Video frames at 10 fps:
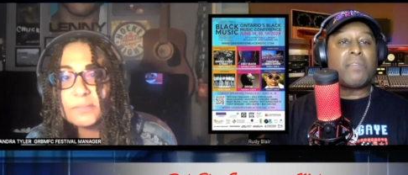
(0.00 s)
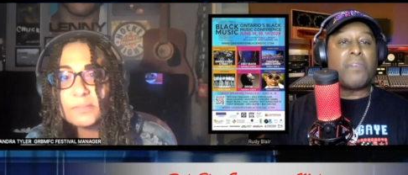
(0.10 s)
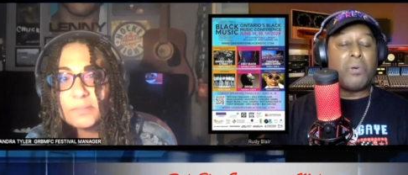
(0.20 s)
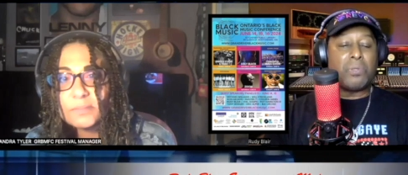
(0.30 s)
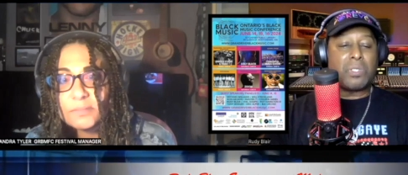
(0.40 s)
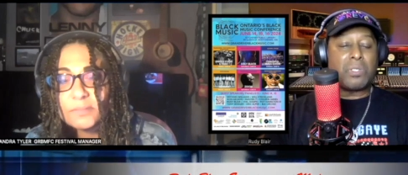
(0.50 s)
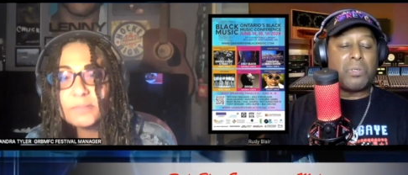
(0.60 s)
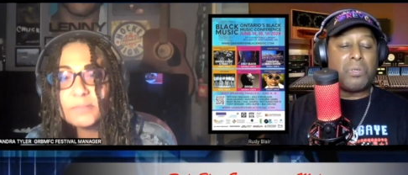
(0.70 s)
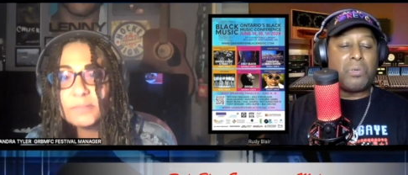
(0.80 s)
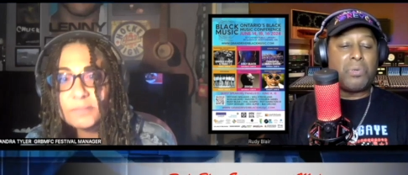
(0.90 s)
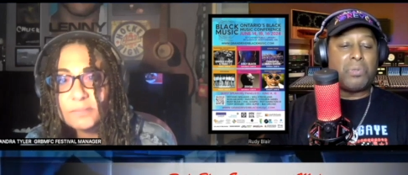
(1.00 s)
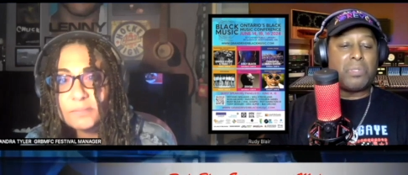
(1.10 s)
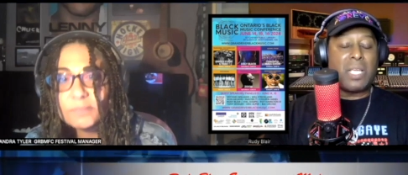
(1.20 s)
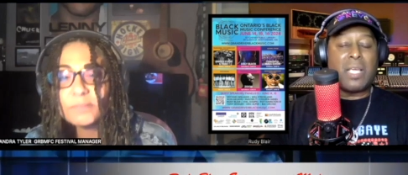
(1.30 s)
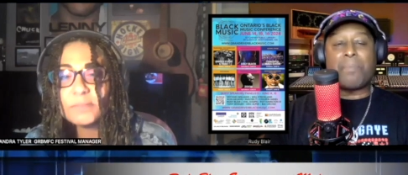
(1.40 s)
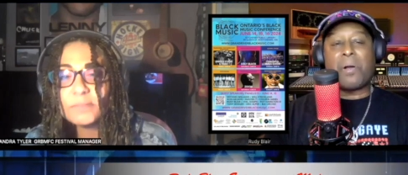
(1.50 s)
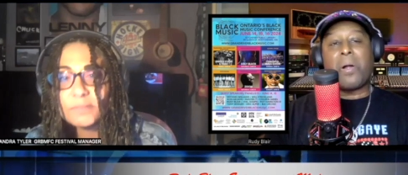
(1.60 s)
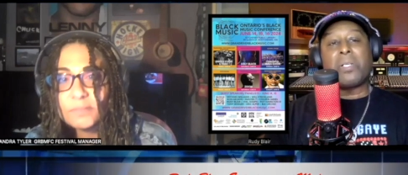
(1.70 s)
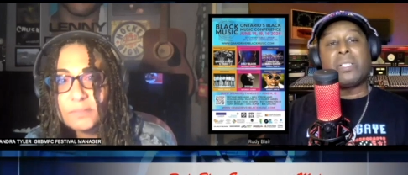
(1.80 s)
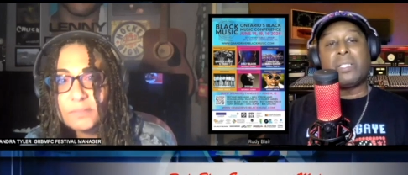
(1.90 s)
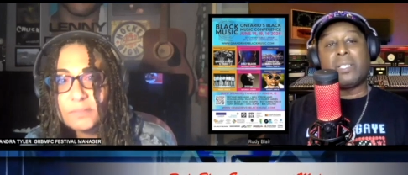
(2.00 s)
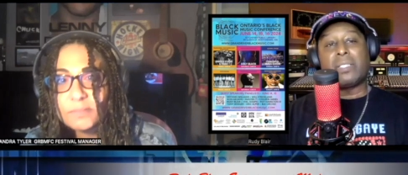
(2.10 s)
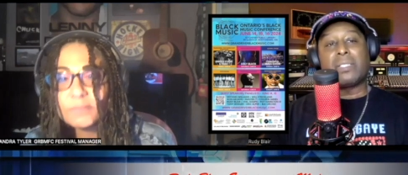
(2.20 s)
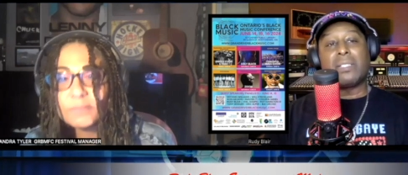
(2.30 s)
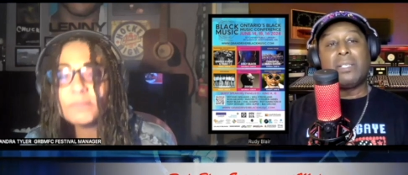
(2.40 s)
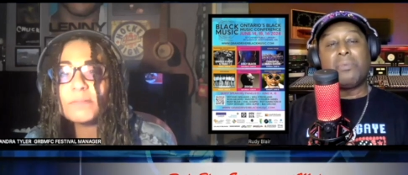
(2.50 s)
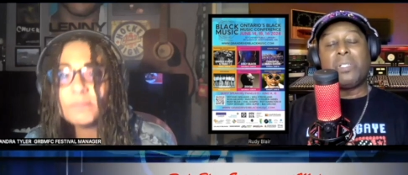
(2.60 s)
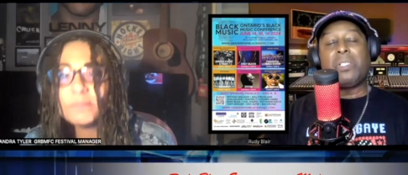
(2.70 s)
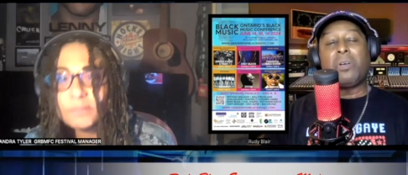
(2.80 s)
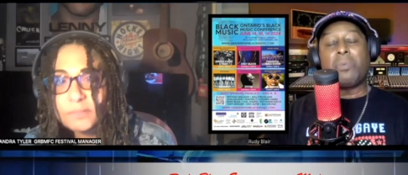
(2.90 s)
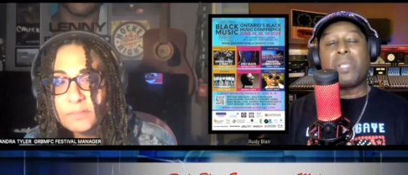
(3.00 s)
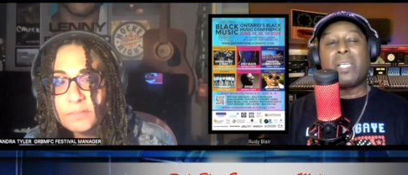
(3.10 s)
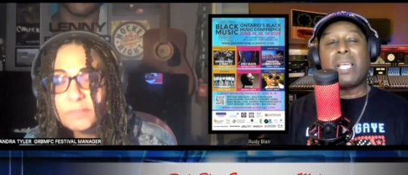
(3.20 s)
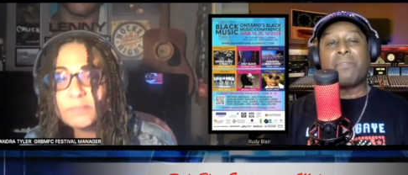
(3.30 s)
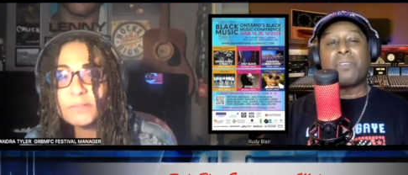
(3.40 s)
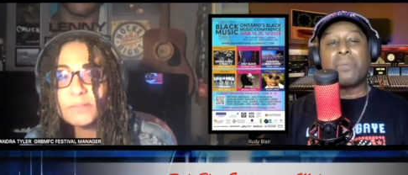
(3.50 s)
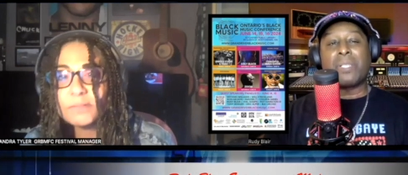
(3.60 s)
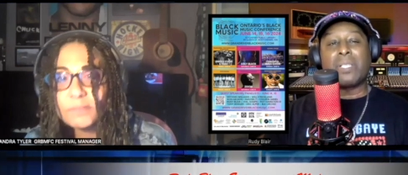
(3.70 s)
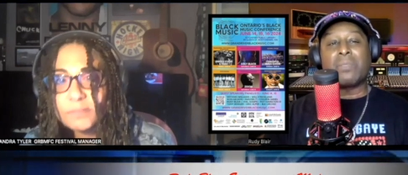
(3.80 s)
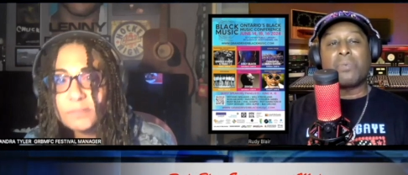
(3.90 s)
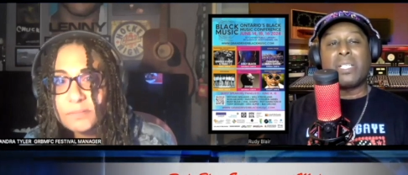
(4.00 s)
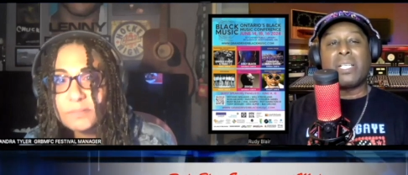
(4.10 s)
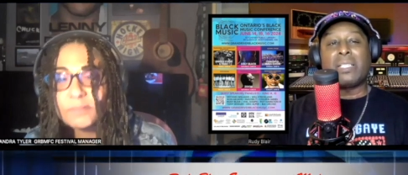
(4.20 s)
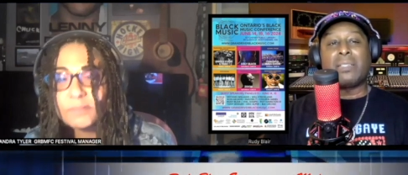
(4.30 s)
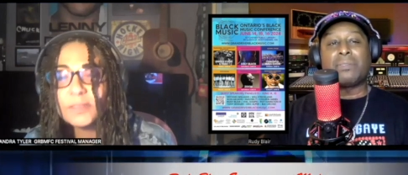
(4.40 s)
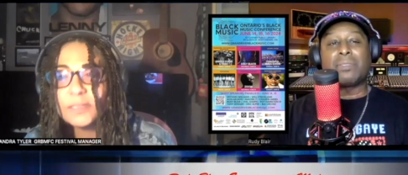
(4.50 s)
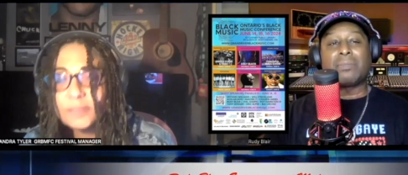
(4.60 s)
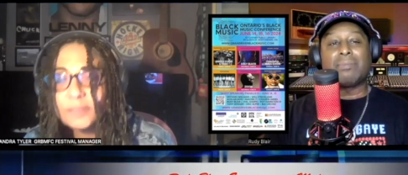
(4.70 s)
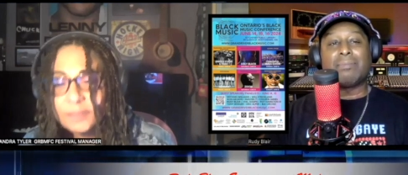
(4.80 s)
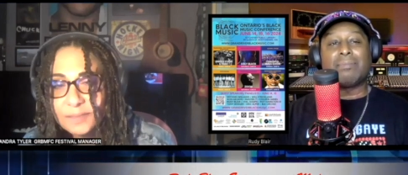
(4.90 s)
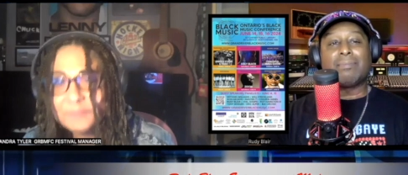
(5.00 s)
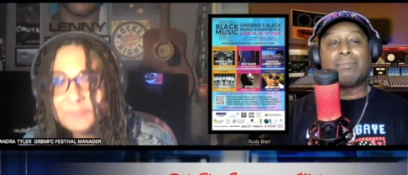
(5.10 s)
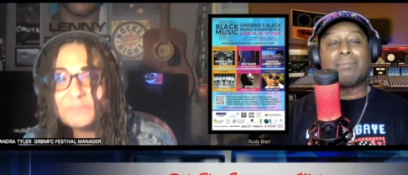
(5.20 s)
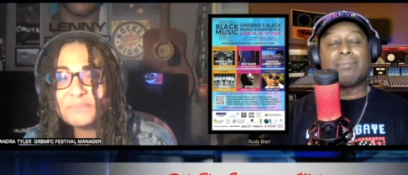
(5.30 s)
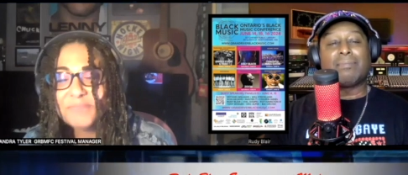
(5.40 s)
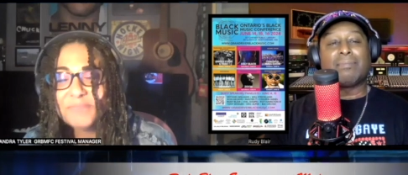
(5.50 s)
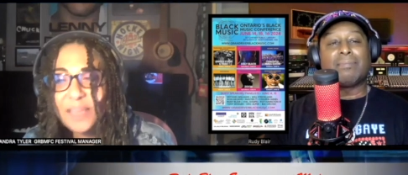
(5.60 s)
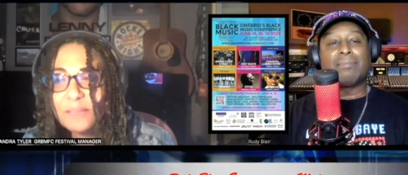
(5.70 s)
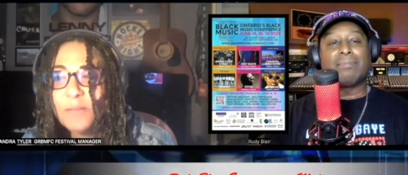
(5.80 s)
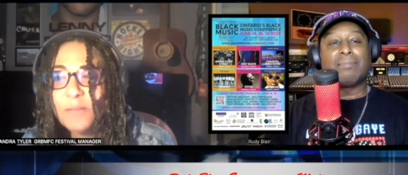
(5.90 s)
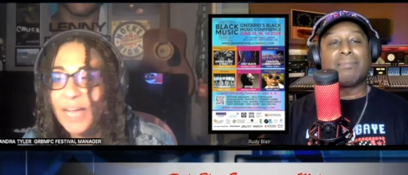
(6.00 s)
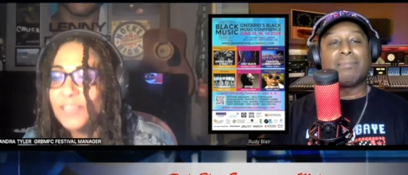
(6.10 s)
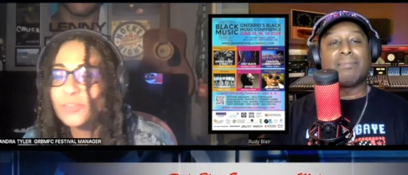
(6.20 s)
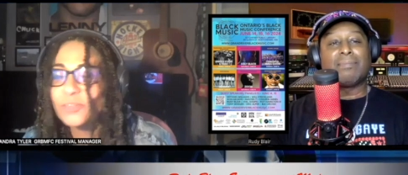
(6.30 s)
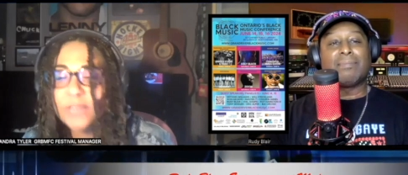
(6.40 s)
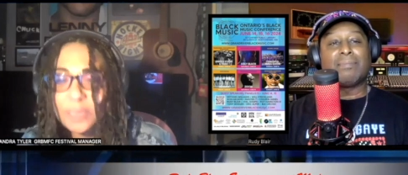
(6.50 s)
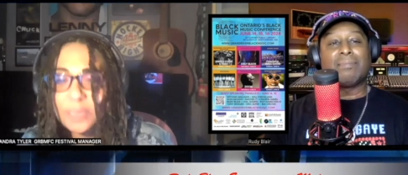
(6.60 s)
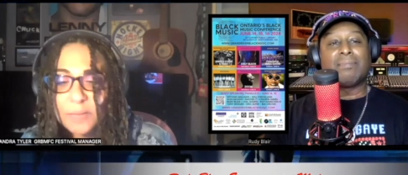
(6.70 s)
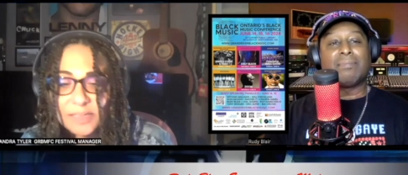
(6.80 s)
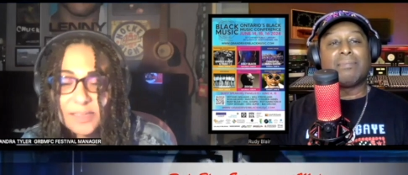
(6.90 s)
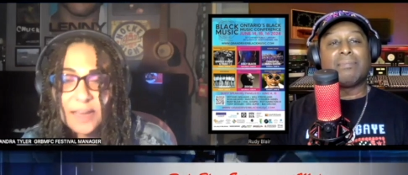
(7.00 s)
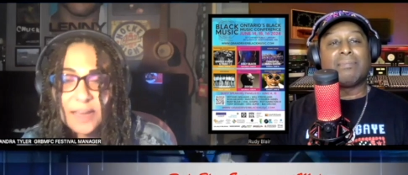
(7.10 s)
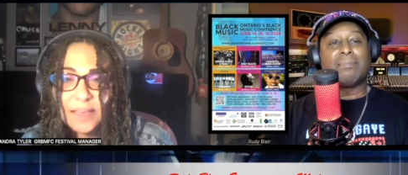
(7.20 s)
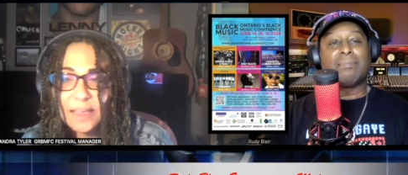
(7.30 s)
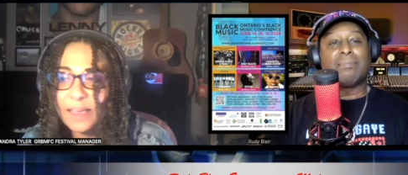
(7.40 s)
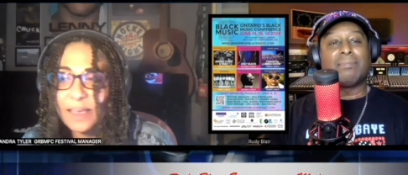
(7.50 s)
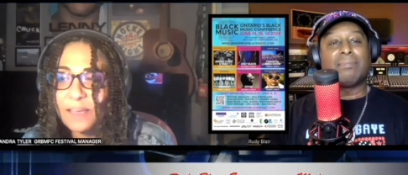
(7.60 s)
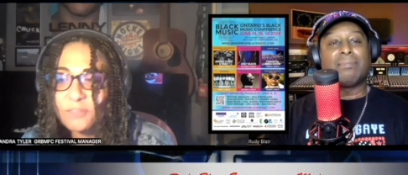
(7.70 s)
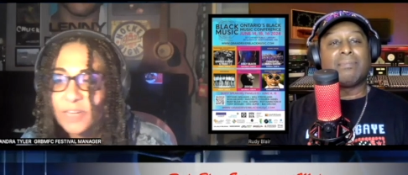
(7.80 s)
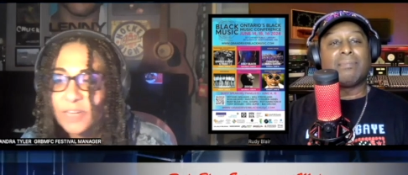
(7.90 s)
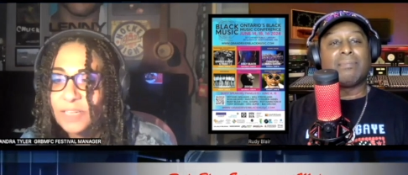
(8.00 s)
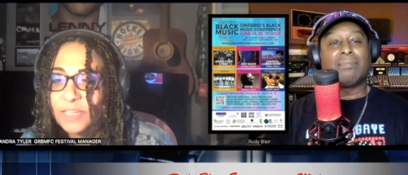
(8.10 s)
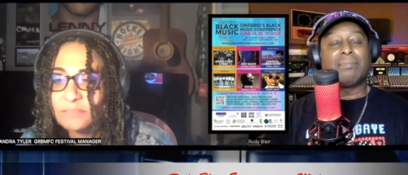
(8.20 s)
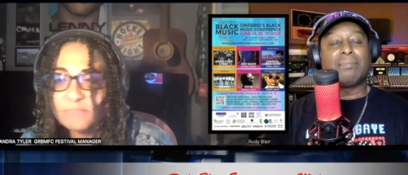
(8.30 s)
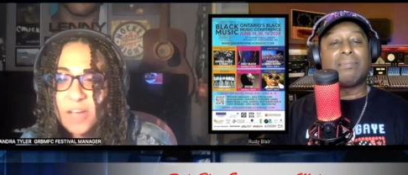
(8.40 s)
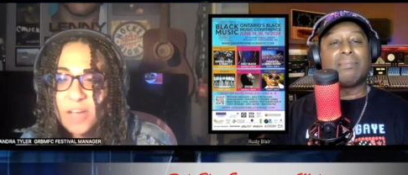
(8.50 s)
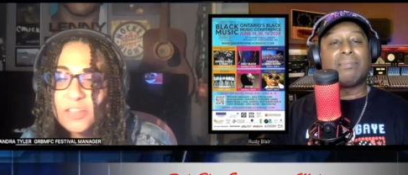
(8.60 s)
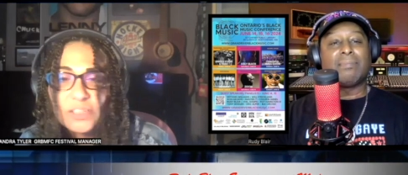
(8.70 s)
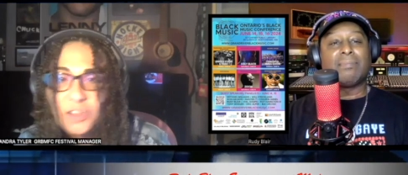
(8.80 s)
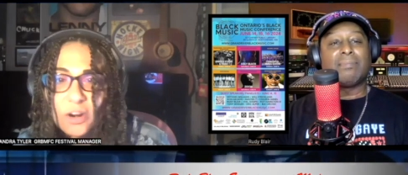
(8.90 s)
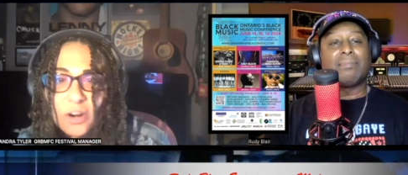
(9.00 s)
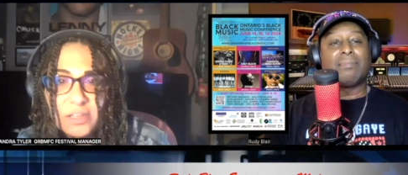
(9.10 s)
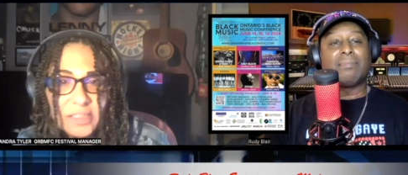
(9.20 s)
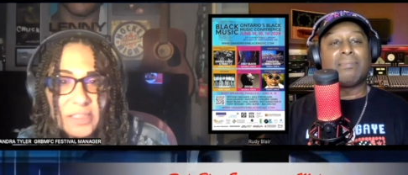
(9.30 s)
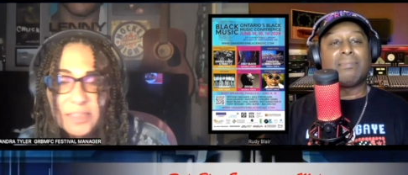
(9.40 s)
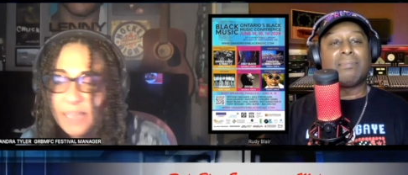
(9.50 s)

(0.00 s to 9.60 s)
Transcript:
Speaker 1: folks who take part in this, what do you hope they get from this when they leave?
Speaker 2: My dream is that every, not just artists, it, it